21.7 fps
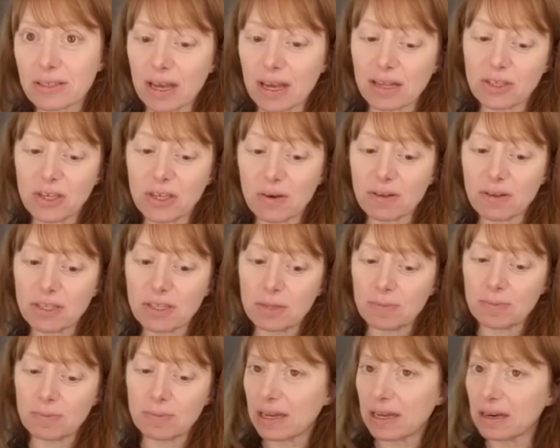And so it's
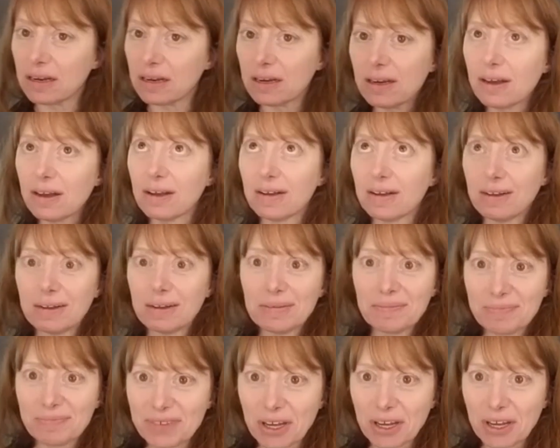been,
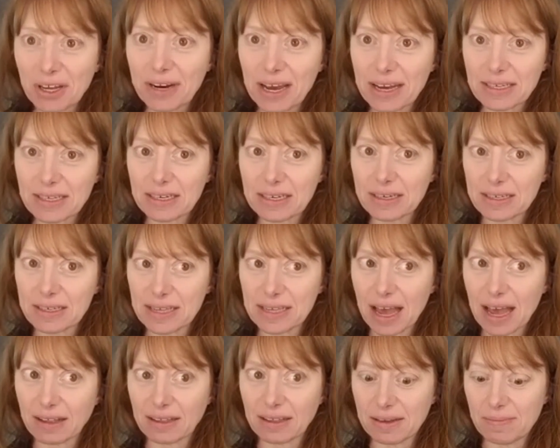it hasn't
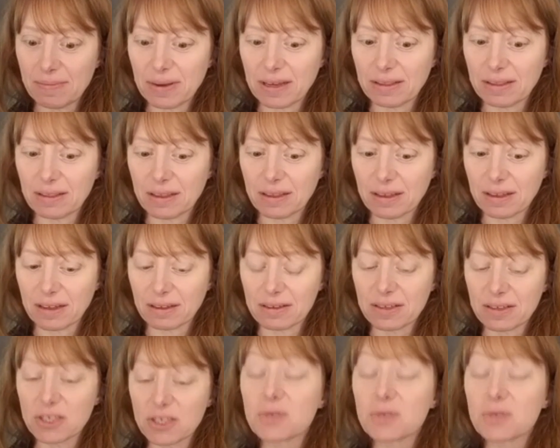exactly been the